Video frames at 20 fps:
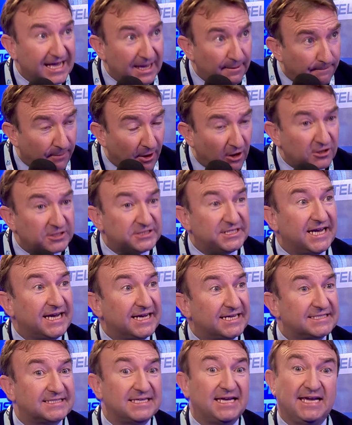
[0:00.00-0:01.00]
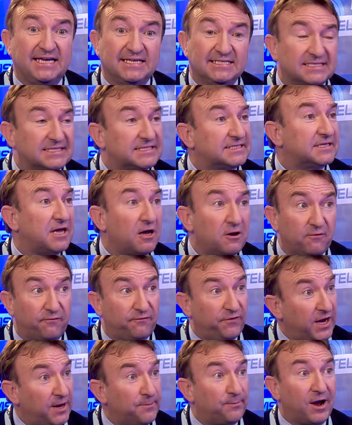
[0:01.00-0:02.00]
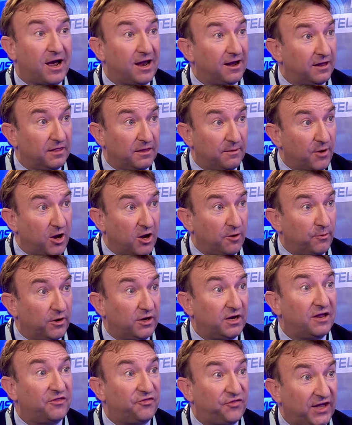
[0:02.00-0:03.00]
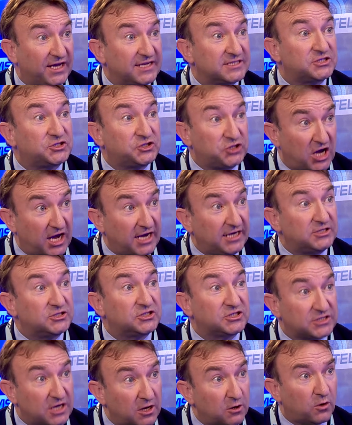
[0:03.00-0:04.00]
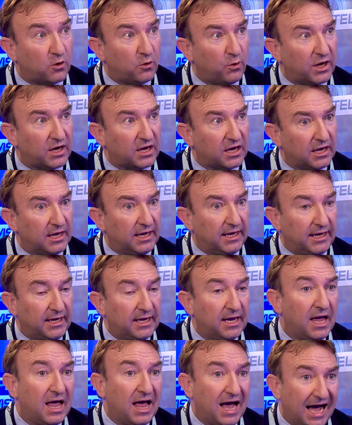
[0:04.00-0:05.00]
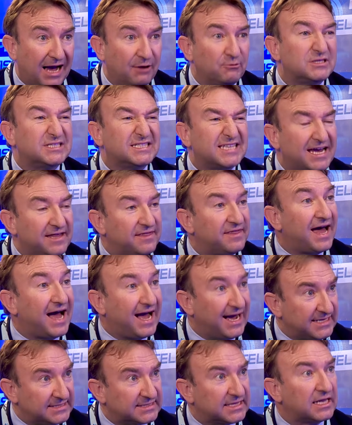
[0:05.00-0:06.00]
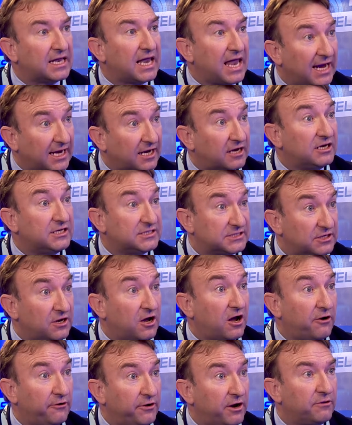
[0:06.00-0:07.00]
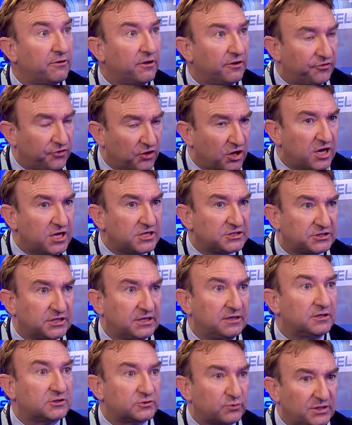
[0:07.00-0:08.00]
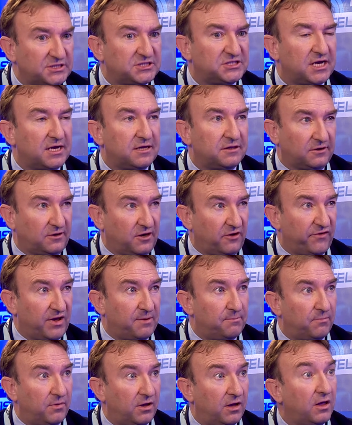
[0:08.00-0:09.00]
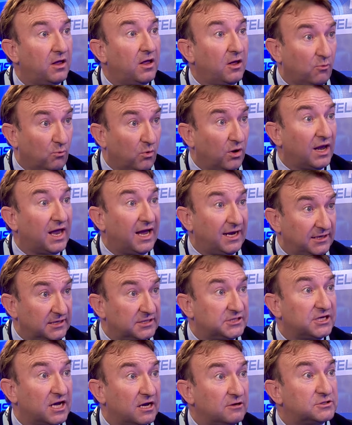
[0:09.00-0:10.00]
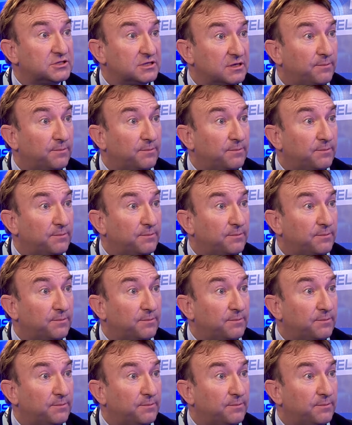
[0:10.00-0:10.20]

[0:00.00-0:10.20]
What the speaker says: politics is so febrile at the moment and things change so quickly. I would say that is the likely scenario, that Thursday, the 28th of November, we're likely to go to the